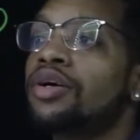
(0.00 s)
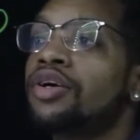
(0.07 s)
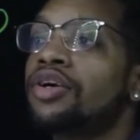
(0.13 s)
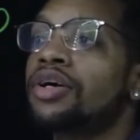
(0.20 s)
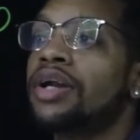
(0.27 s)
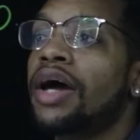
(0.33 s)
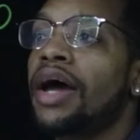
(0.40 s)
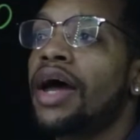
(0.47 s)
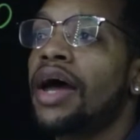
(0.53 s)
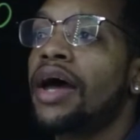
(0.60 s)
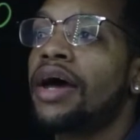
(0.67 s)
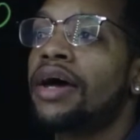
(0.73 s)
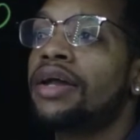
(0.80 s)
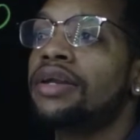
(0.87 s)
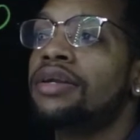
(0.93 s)
you're gonna
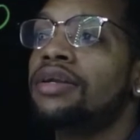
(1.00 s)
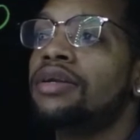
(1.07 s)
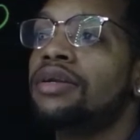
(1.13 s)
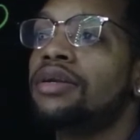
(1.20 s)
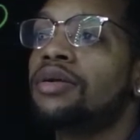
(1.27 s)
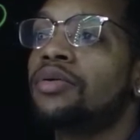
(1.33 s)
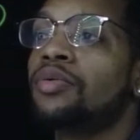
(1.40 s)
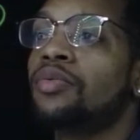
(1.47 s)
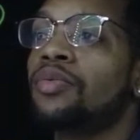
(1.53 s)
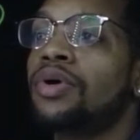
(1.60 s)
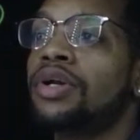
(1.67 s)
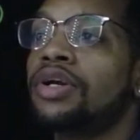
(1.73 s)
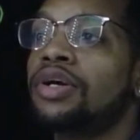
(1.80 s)
add one